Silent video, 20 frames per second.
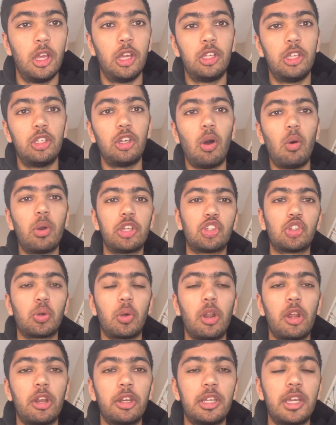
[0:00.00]
Yo, what is
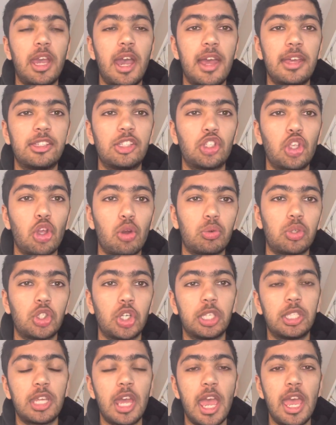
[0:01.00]
going on, you guys? So
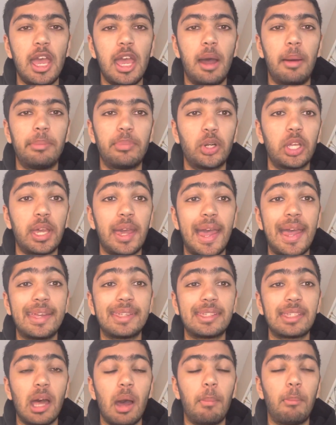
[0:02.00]
today I'm bringing
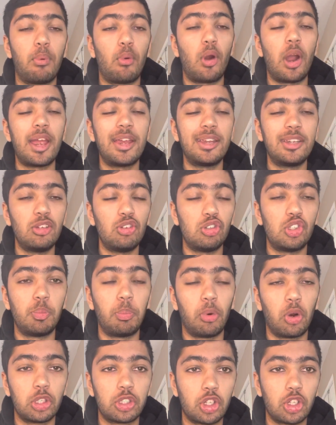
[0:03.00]
guys a brand new
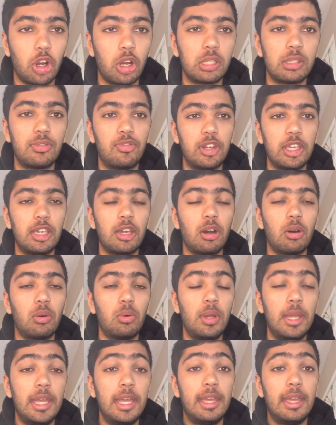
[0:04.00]
sports cards video.